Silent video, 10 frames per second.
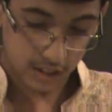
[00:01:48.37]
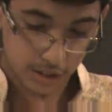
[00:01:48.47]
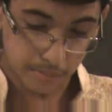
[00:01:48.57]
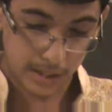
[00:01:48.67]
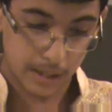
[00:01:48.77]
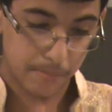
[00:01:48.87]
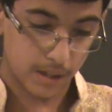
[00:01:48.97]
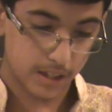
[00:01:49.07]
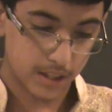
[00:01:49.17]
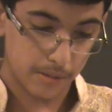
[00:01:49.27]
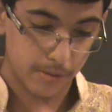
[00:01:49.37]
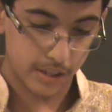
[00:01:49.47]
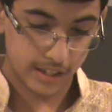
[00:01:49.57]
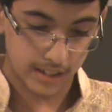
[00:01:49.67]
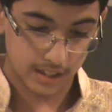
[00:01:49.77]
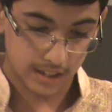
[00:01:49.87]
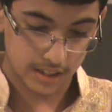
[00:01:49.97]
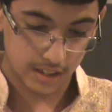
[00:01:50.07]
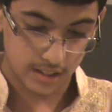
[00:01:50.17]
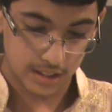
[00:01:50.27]
Kashmiri Pandit community is
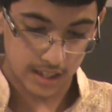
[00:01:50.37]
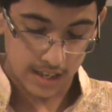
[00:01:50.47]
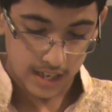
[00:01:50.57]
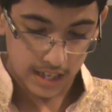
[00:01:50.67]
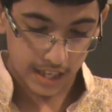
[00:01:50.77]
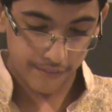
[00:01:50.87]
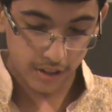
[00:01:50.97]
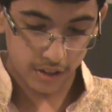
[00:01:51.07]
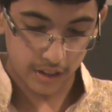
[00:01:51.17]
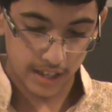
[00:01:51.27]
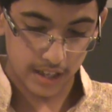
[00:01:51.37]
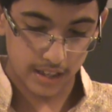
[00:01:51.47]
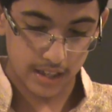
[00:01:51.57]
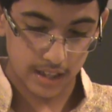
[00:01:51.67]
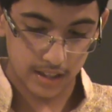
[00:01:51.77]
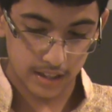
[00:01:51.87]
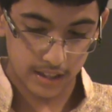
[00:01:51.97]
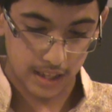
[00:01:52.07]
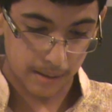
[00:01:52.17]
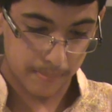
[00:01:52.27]
concerned, even today a young
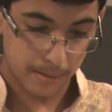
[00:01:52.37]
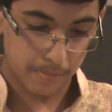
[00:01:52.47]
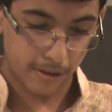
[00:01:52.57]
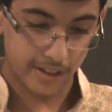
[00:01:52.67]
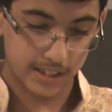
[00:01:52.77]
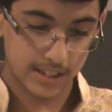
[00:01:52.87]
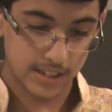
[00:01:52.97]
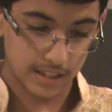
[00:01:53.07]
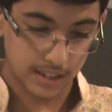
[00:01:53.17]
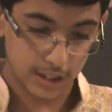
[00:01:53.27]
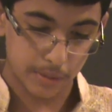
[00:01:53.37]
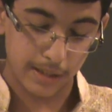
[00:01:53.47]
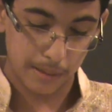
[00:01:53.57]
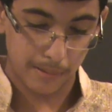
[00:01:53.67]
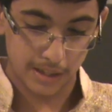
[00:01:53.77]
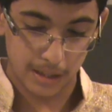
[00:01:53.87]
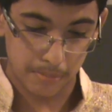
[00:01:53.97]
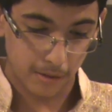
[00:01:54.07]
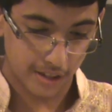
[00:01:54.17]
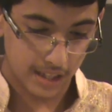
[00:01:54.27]
K P boy, is, Kashmiri
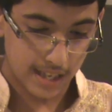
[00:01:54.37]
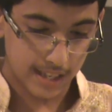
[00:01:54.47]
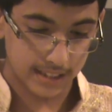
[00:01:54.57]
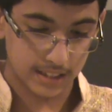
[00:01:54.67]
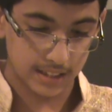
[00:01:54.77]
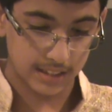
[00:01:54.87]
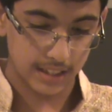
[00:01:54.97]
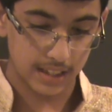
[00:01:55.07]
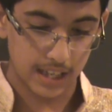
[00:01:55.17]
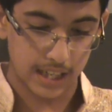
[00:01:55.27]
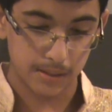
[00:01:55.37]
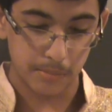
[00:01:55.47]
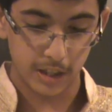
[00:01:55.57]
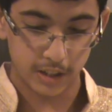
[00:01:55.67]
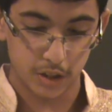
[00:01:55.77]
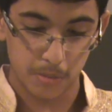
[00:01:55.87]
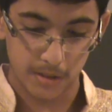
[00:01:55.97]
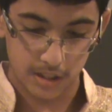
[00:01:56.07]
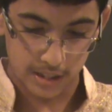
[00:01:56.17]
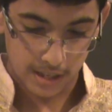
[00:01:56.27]
Pandit boy, is considered as merj kubar.